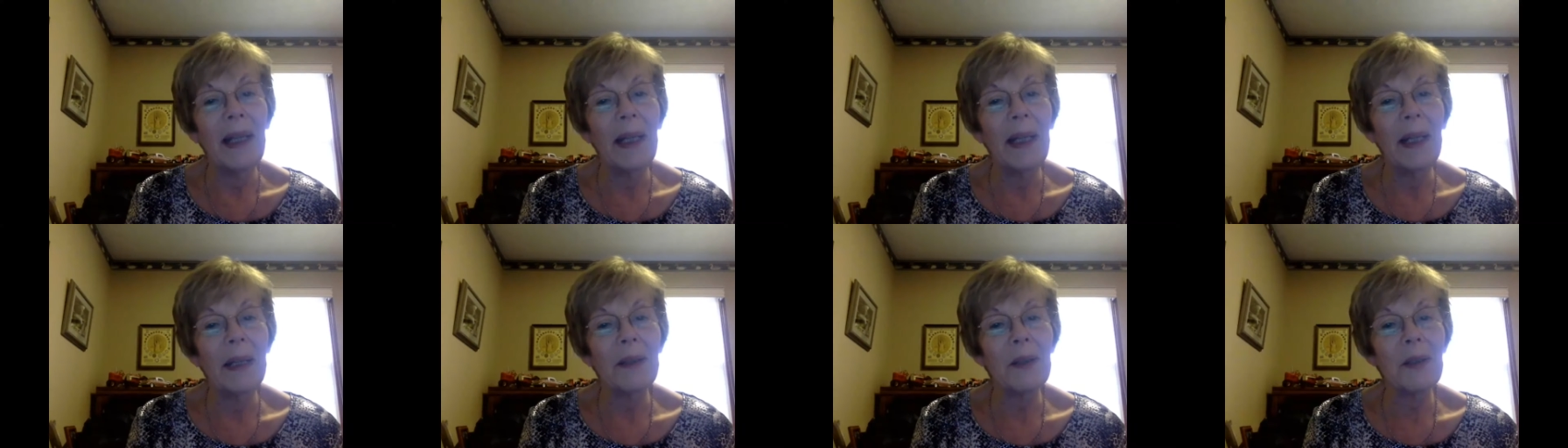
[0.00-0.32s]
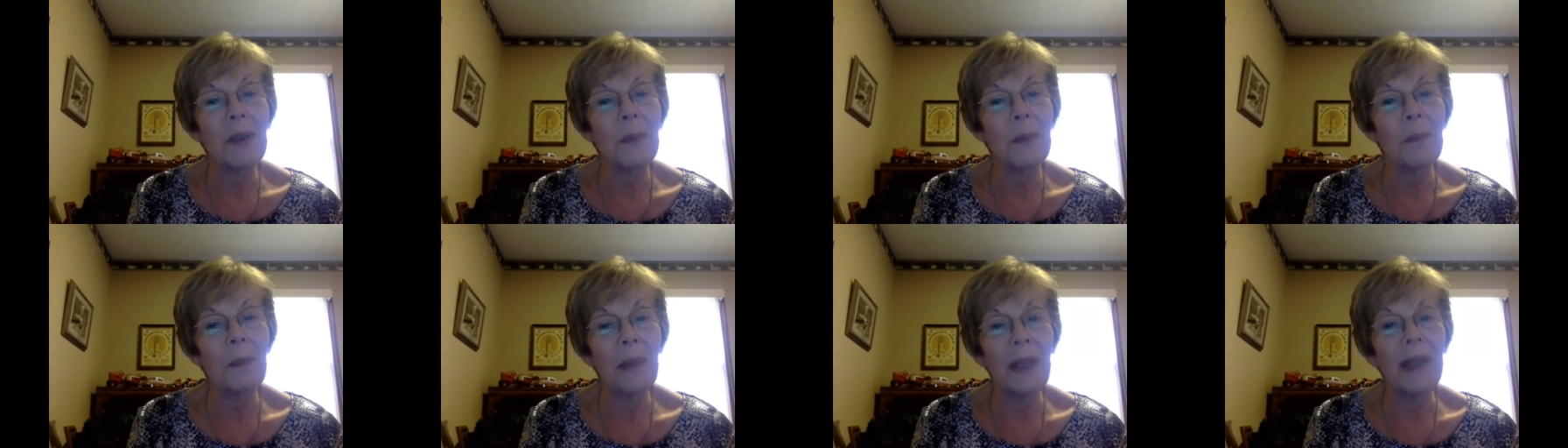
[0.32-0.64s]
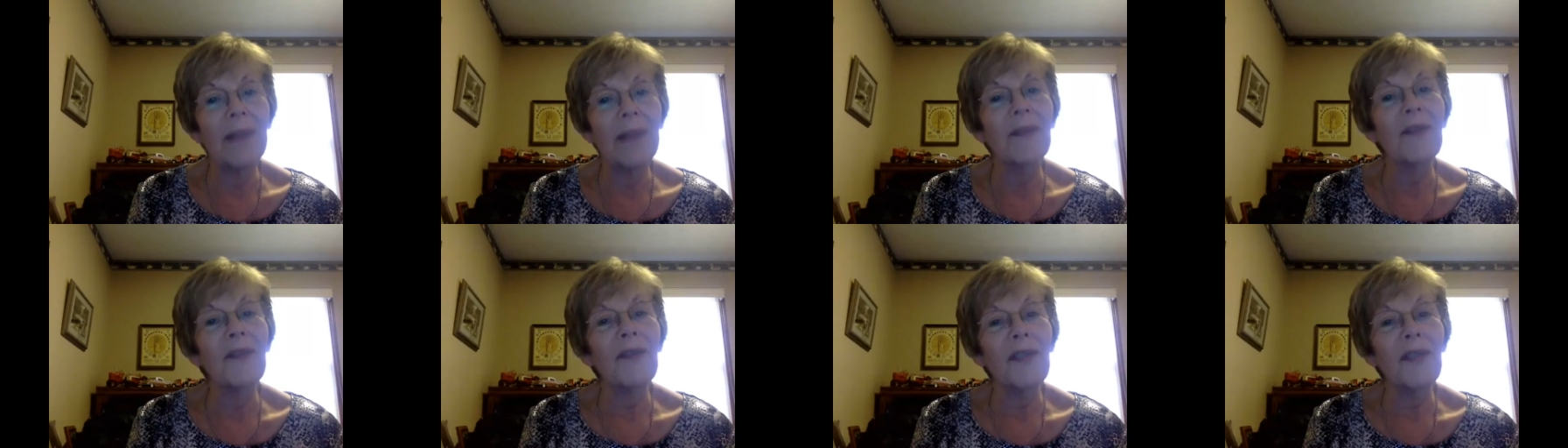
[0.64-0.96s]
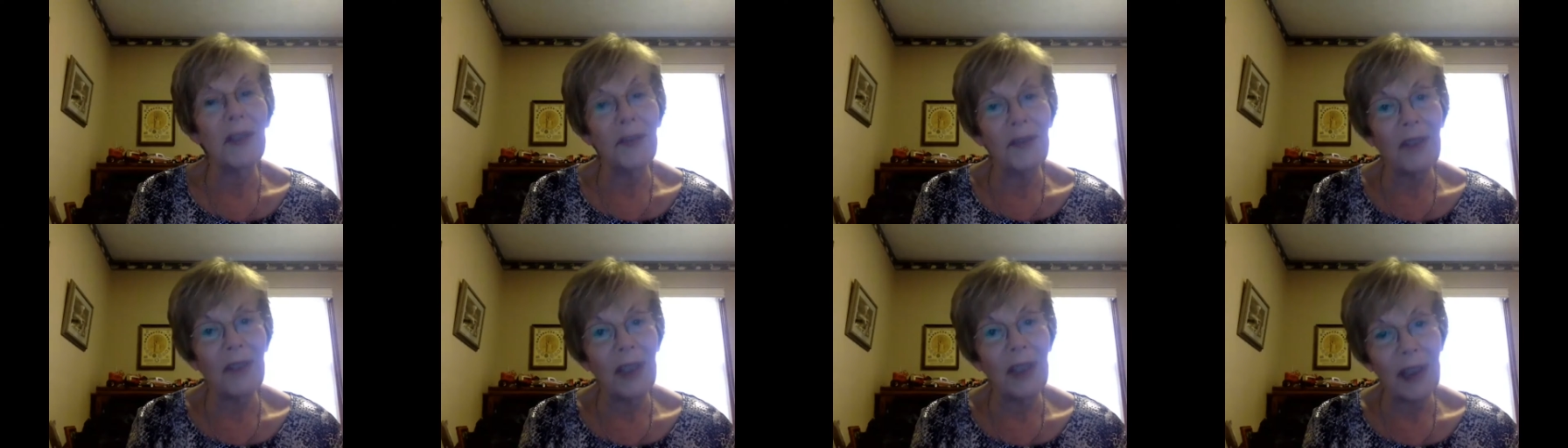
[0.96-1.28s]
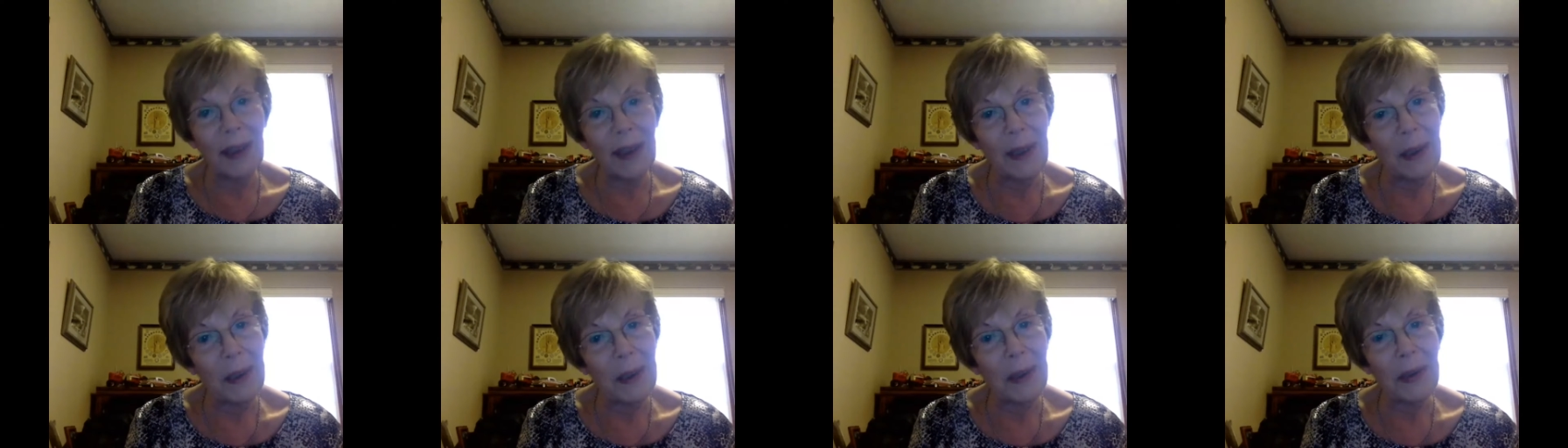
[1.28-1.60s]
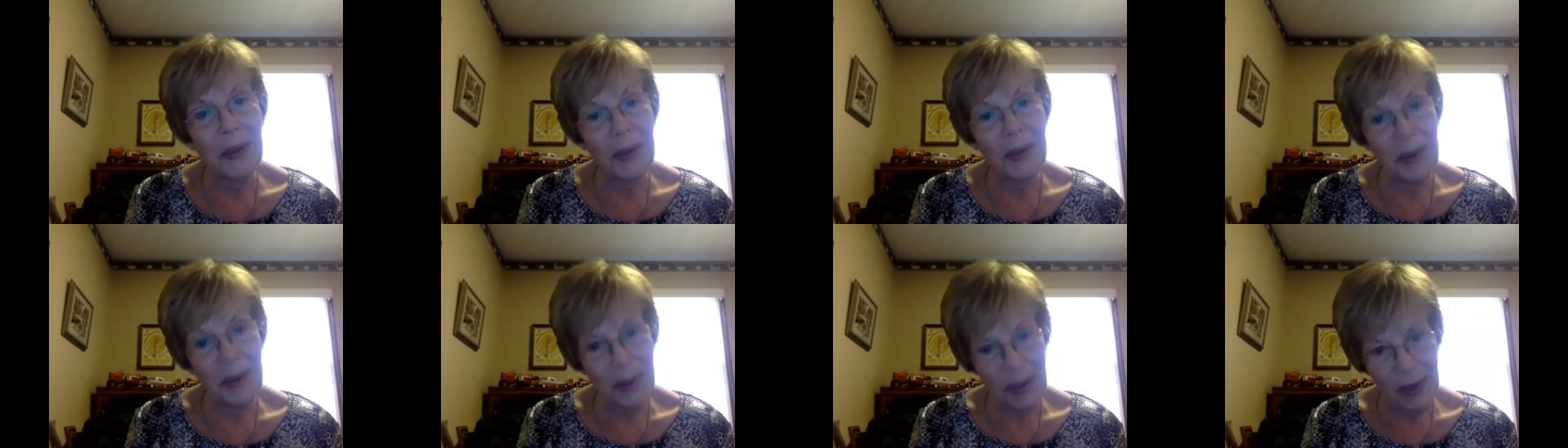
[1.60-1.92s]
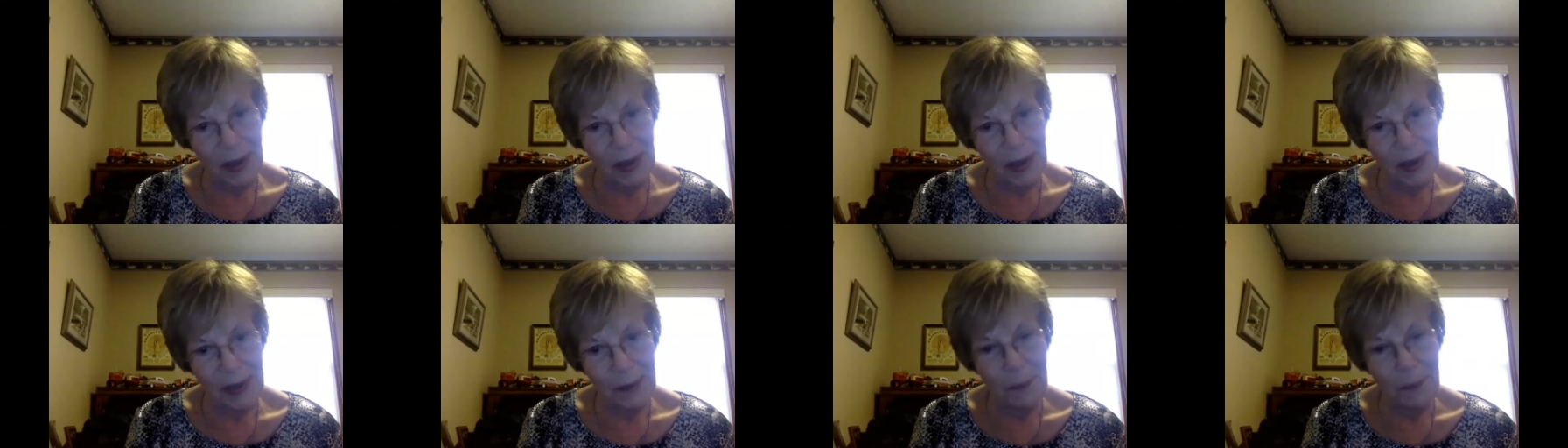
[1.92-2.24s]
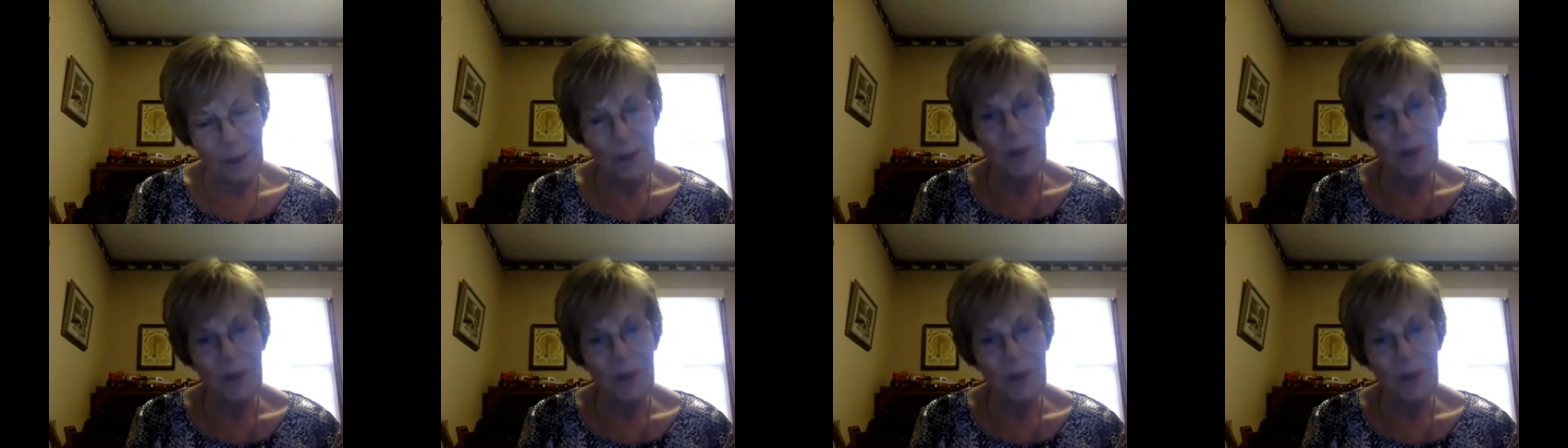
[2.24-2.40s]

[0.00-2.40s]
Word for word: it's been 50 years